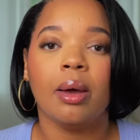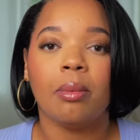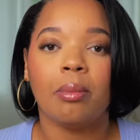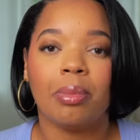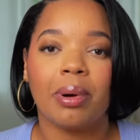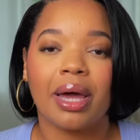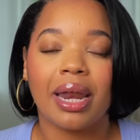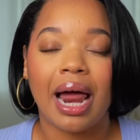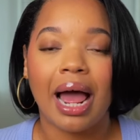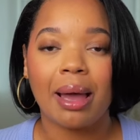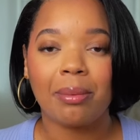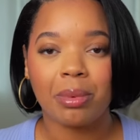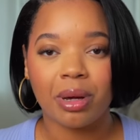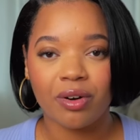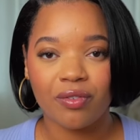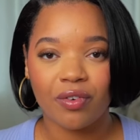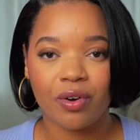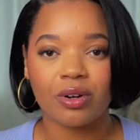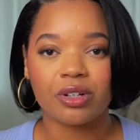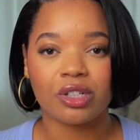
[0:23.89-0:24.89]
But I'm
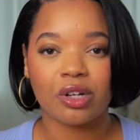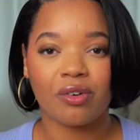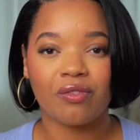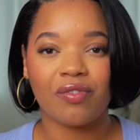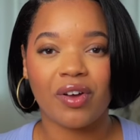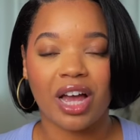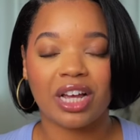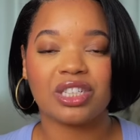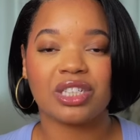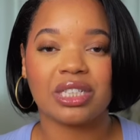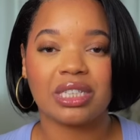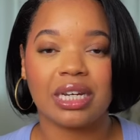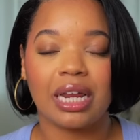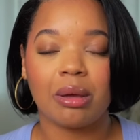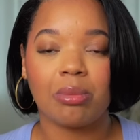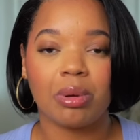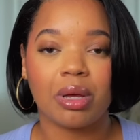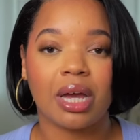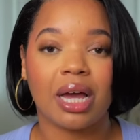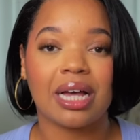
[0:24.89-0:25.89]
gonna focus on fashion today
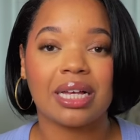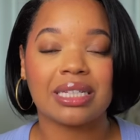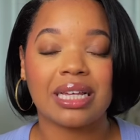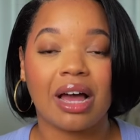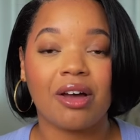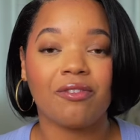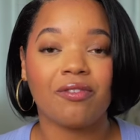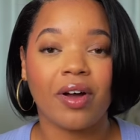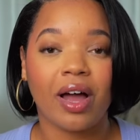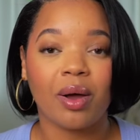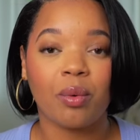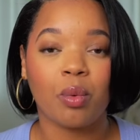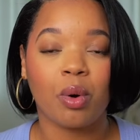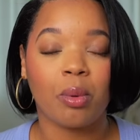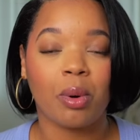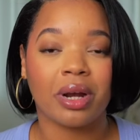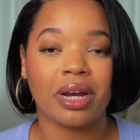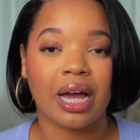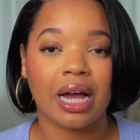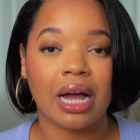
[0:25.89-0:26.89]
because I find
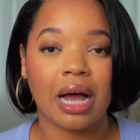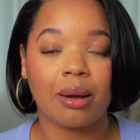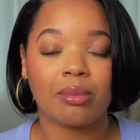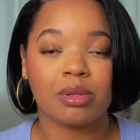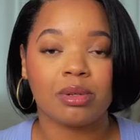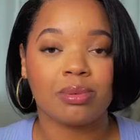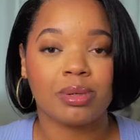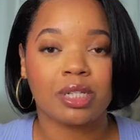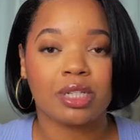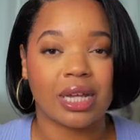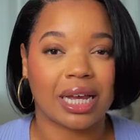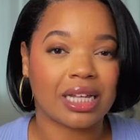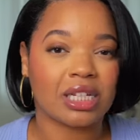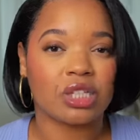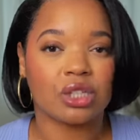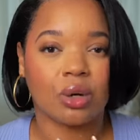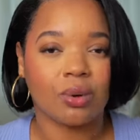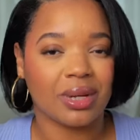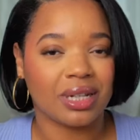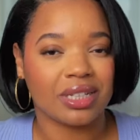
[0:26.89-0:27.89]
Walmart.com to be like
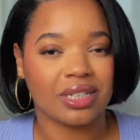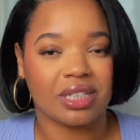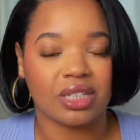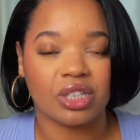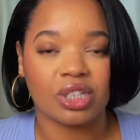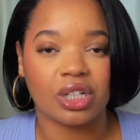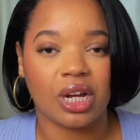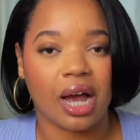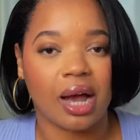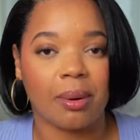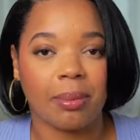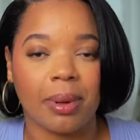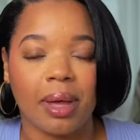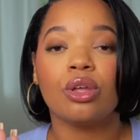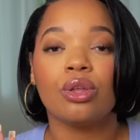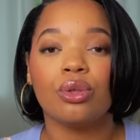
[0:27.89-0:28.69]
so easy to shop.